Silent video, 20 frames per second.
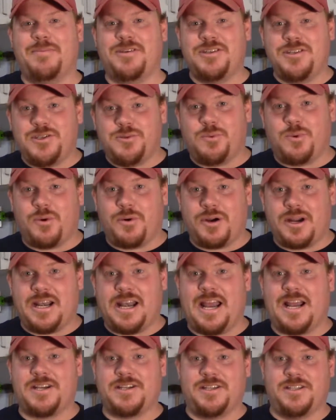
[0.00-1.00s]
This is where we're going
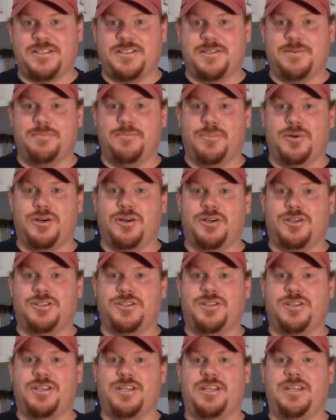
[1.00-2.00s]
to actually
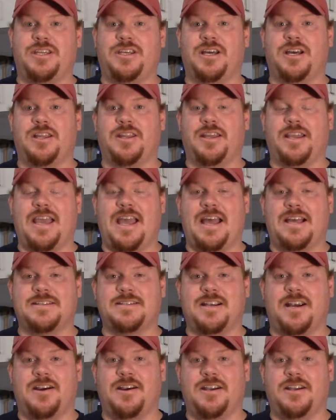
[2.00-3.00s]
submerge the
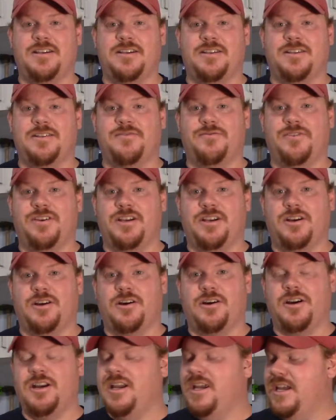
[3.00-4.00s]
cast iron into the
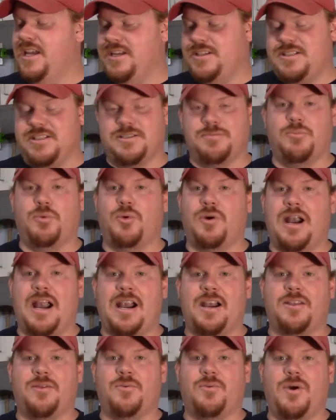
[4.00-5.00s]
vinegar. It's just more
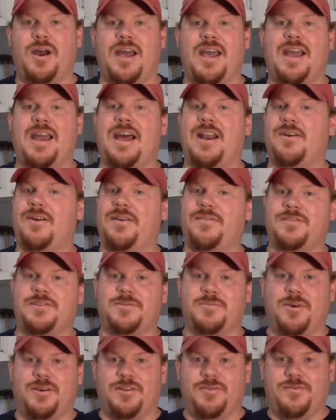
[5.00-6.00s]
out of the way. I don't have to
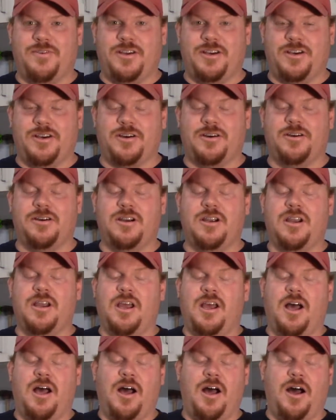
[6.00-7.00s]
smell the vinegar.
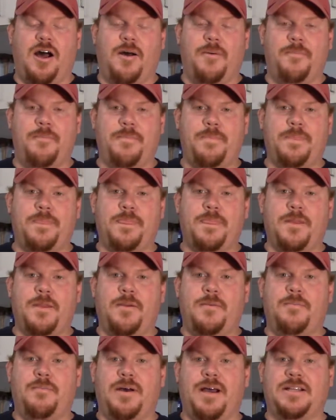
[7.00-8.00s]

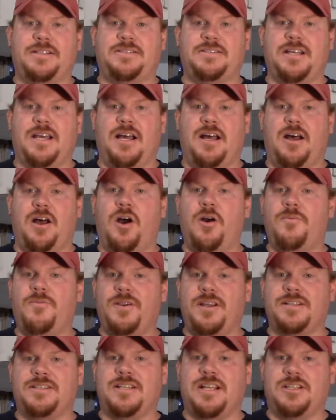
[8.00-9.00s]
But
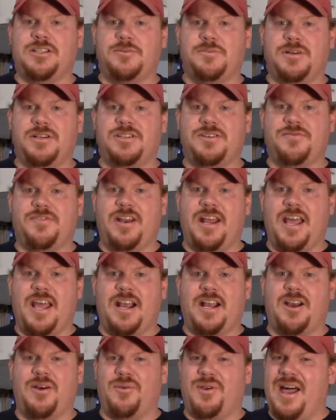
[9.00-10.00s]
hopefully it's not too much of an
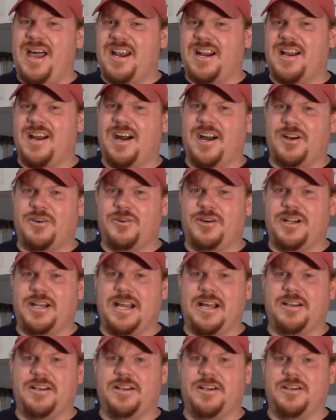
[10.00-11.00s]
echo. A lot of concrete
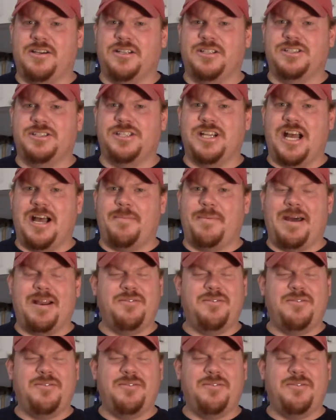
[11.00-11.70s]
down here in the shop.